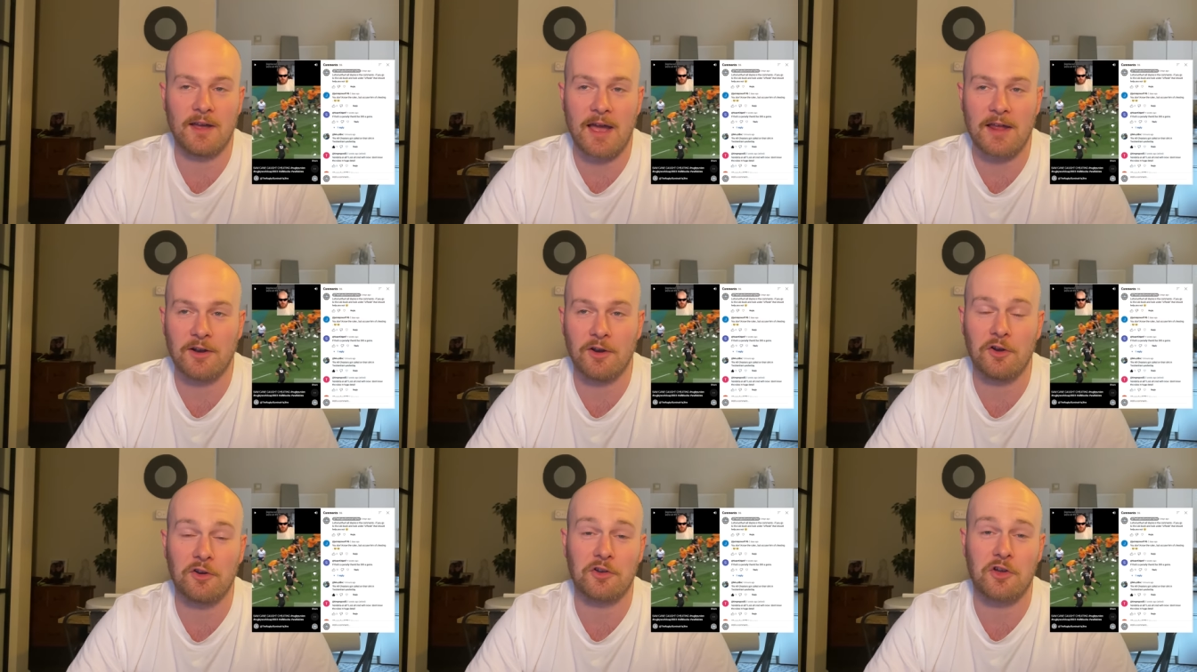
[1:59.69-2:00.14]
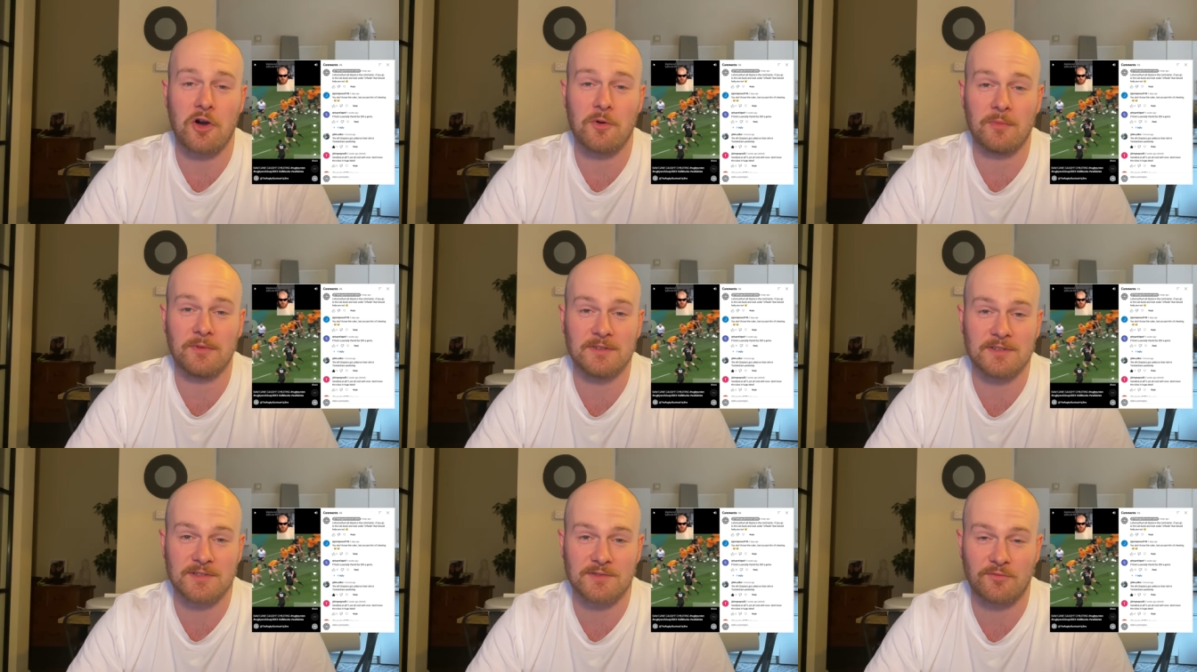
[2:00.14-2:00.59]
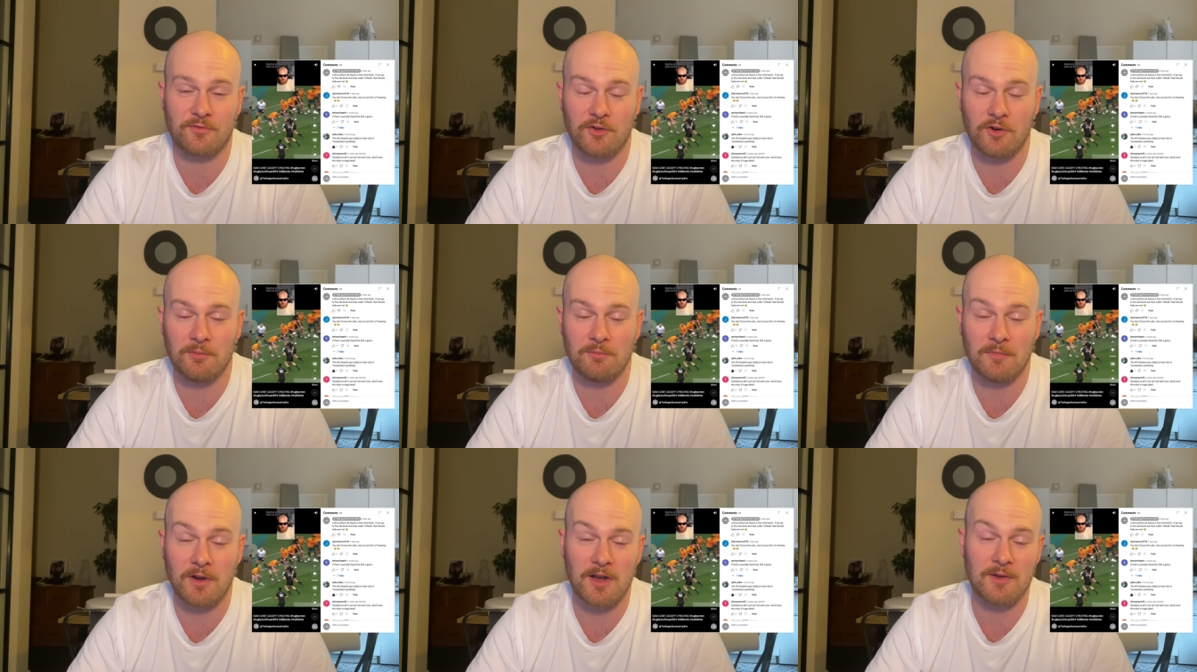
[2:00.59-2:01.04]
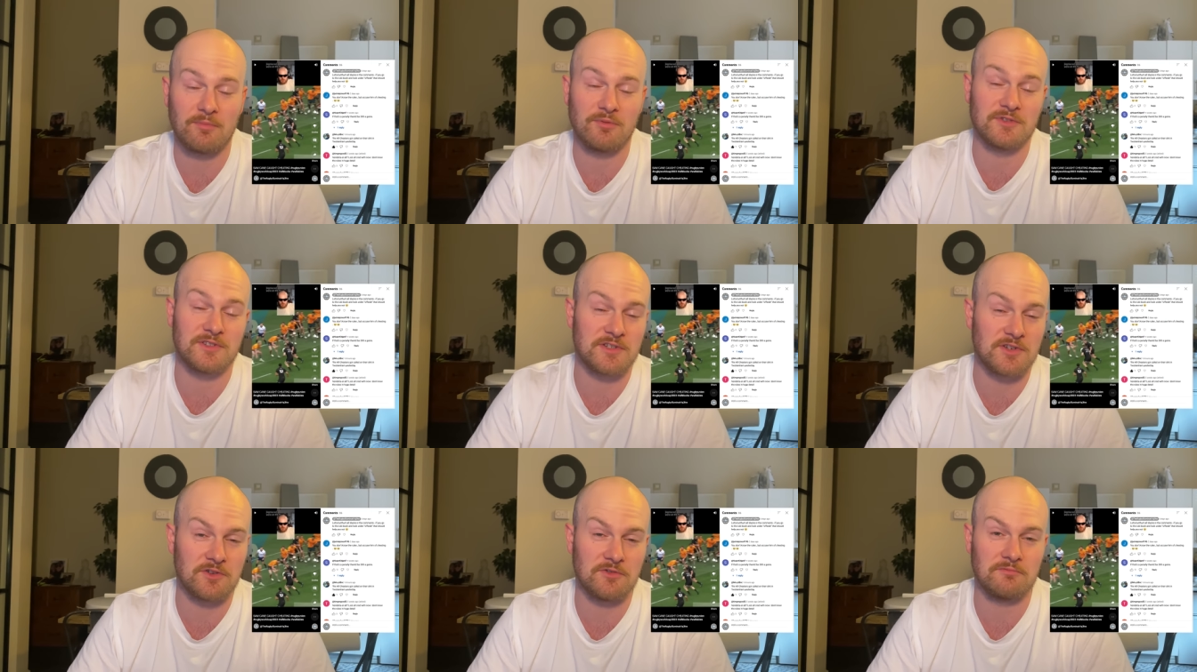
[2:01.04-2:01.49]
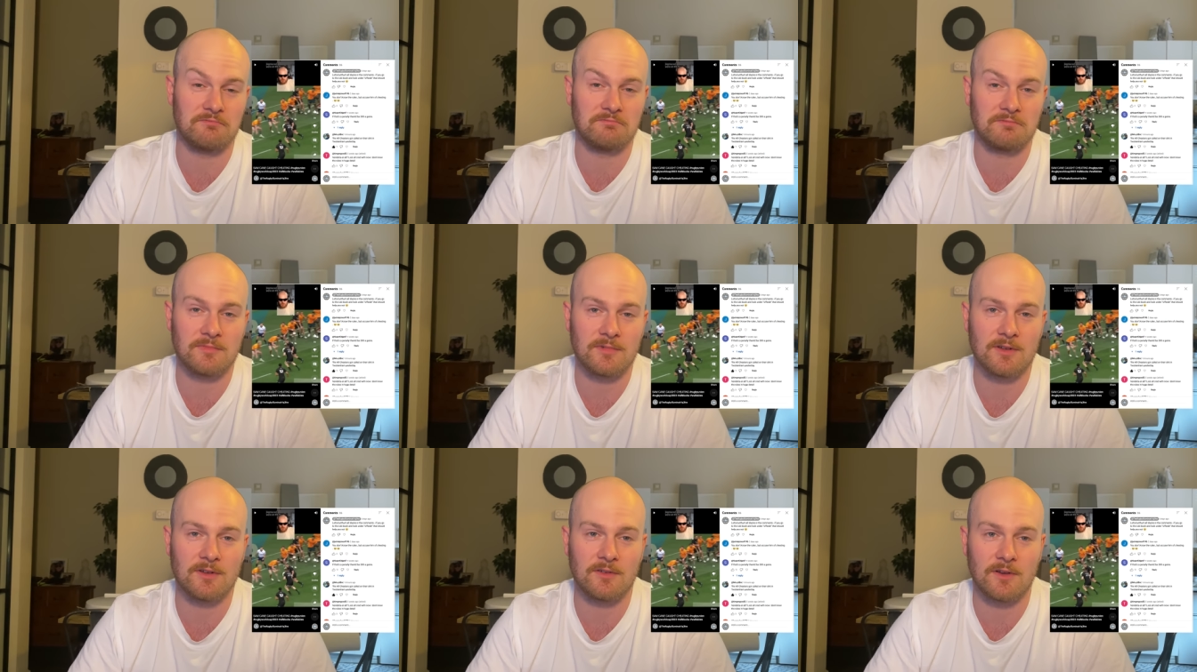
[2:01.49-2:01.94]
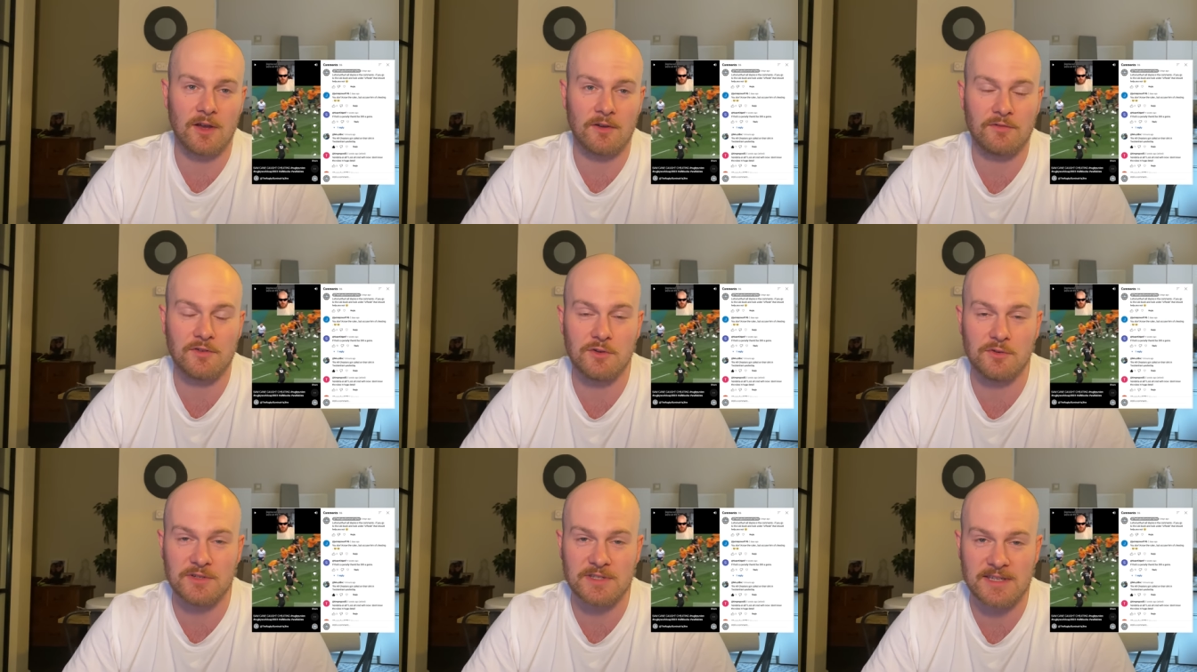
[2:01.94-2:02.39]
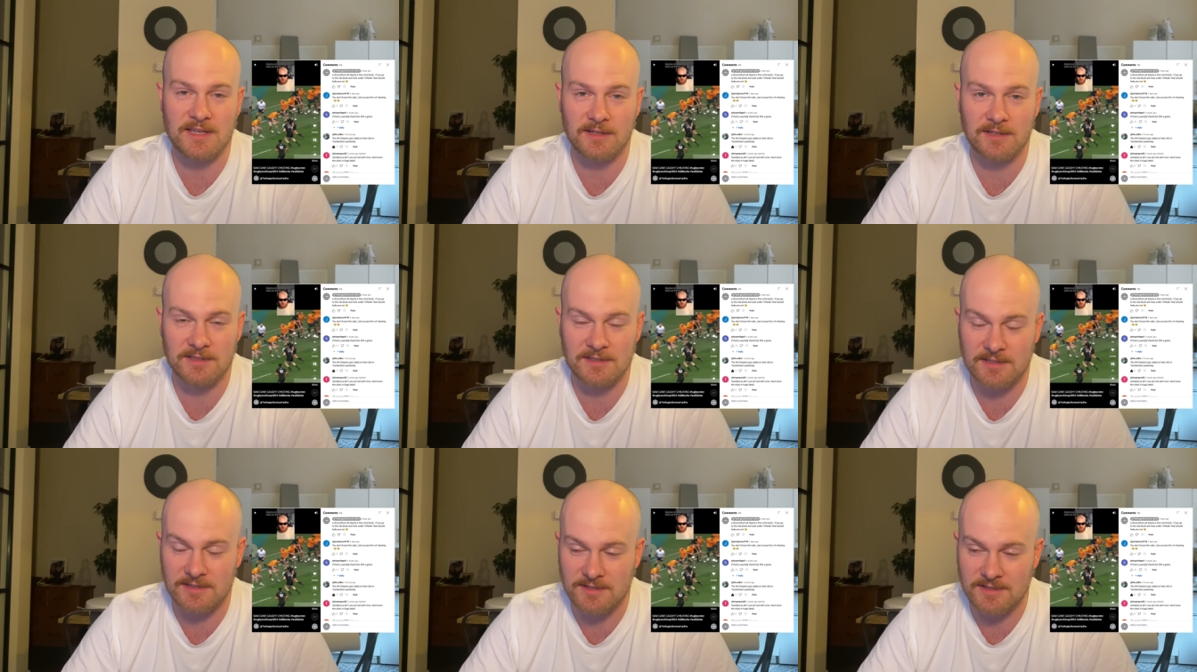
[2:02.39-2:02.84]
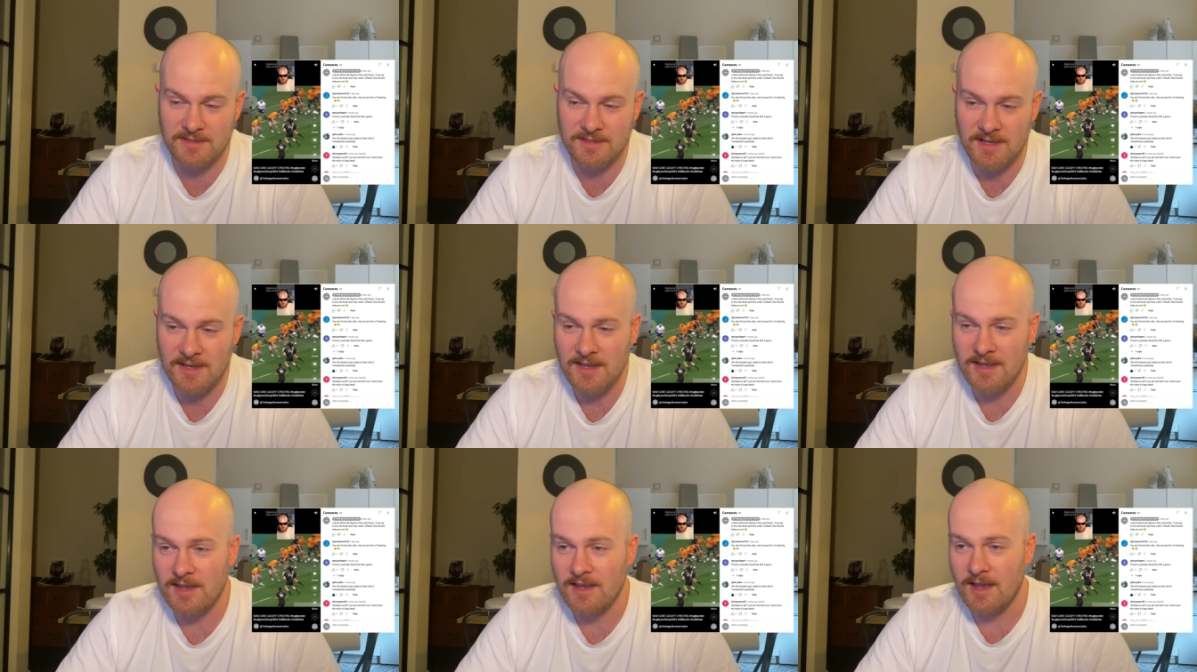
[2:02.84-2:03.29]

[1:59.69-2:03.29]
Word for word: had a lot of comments from, I presume, a few New Zealanders,